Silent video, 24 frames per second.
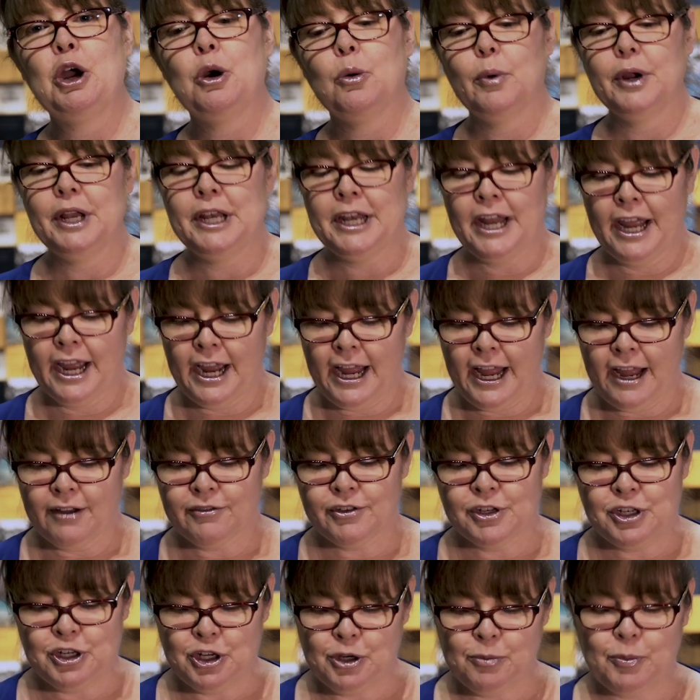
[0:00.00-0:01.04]
We now have
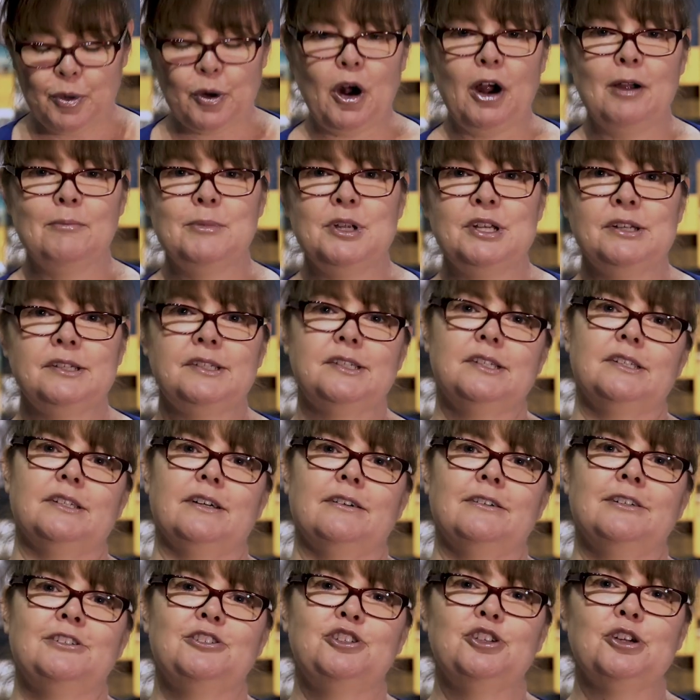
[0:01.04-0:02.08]
a new Prime Minister,
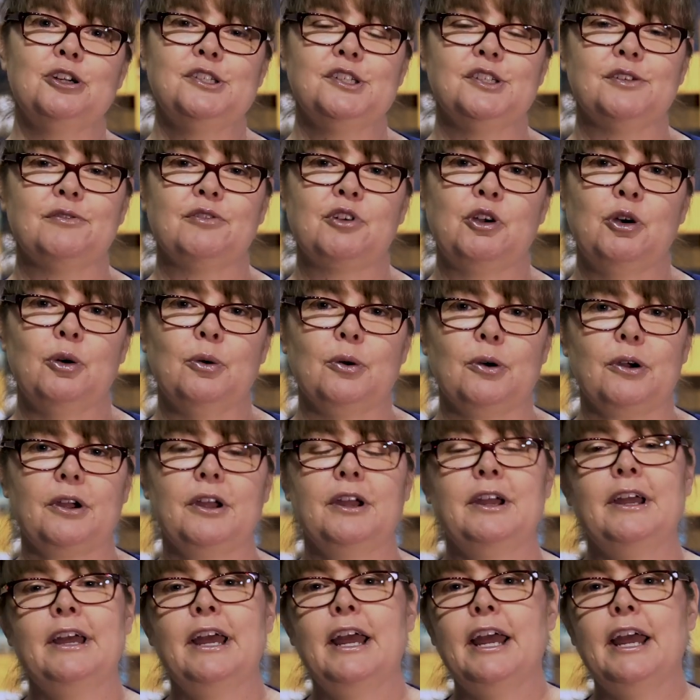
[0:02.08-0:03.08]
Joseph Cook.